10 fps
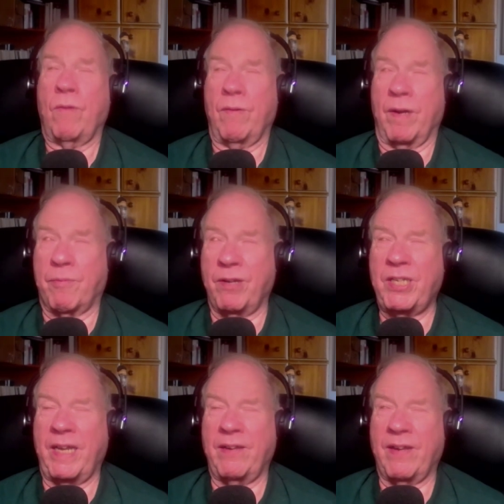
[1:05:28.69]
We would
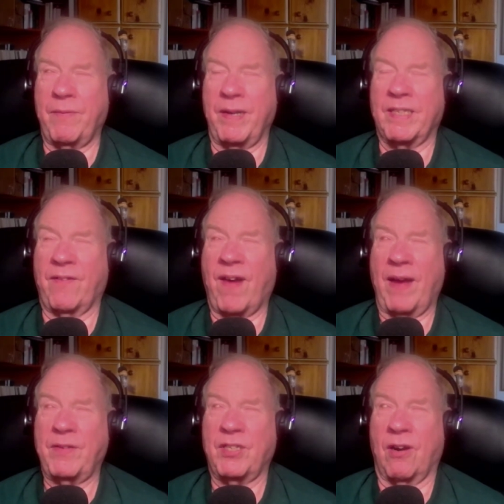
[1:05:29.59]
appreciate you giving us a
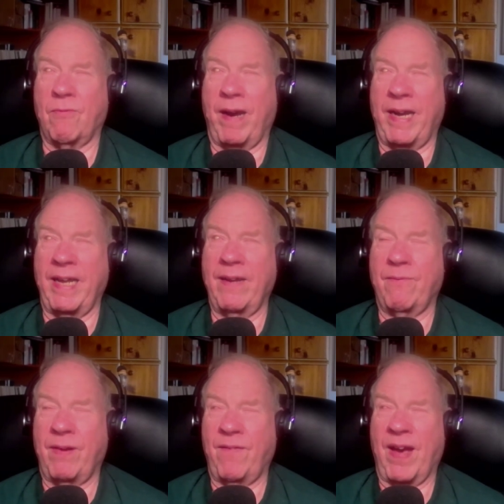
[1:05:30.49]
five star rating.
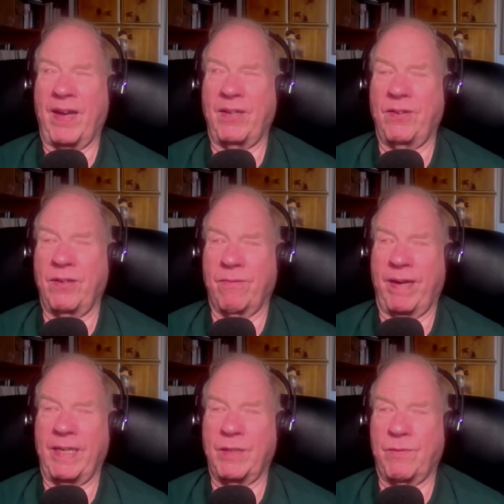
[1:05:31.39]
We value your
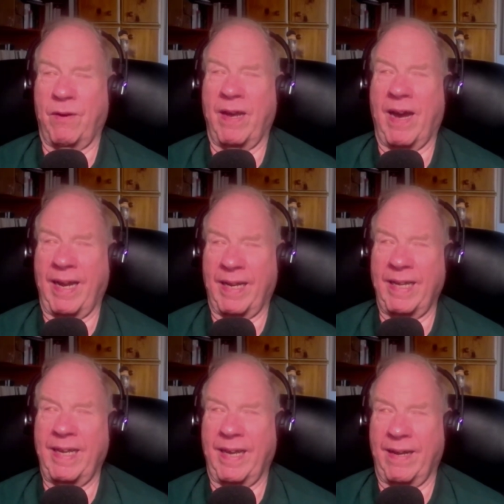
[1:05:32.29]
ratings very
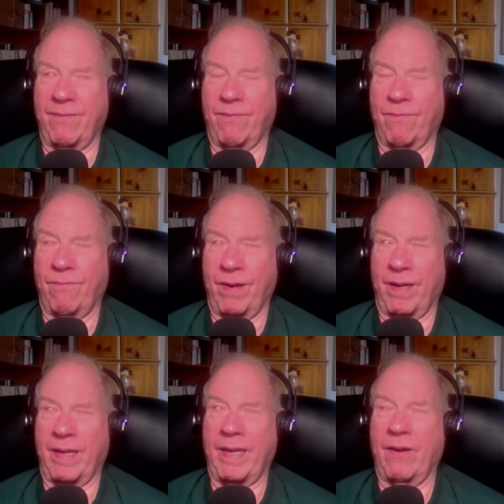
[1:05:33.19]
highly and
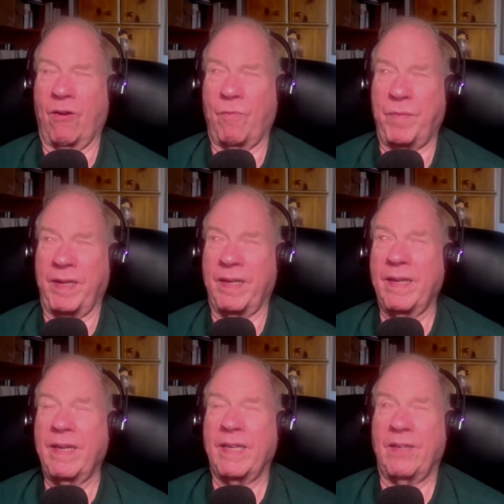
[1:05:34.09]
really hope that
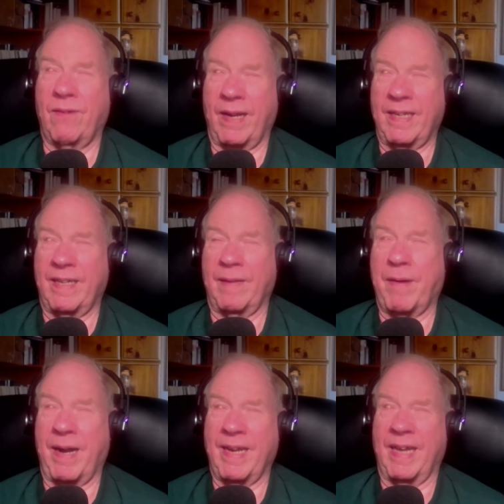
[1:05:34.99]
you liked the
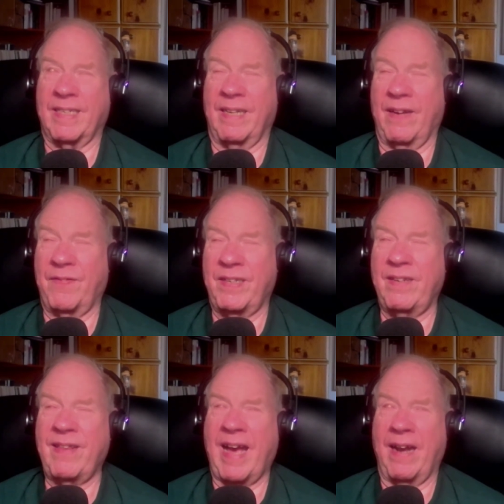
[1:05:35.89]
podcast enough to
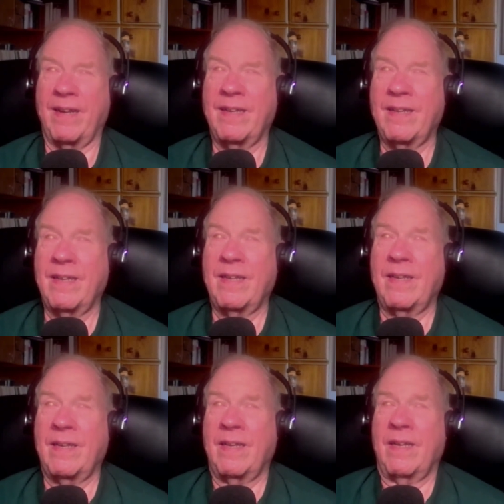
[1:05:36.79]
do that.
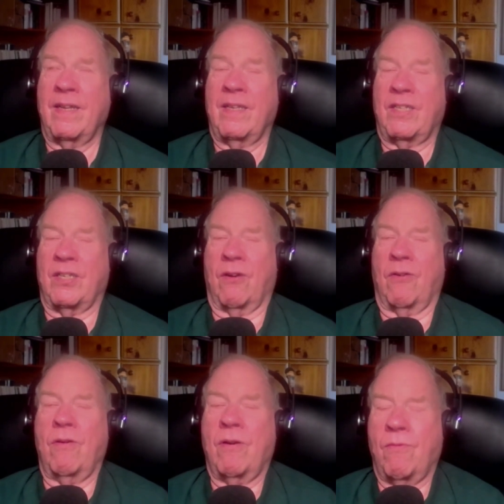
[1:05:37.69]

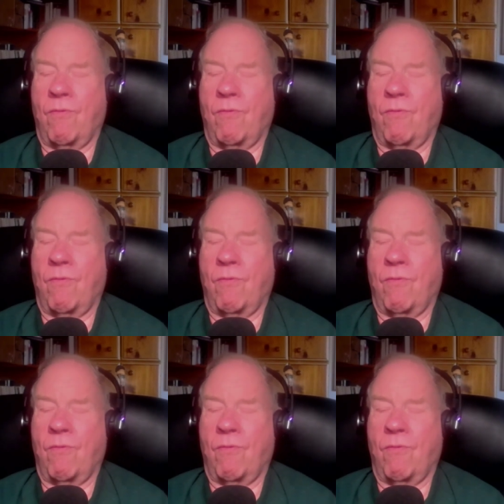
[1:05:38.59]
So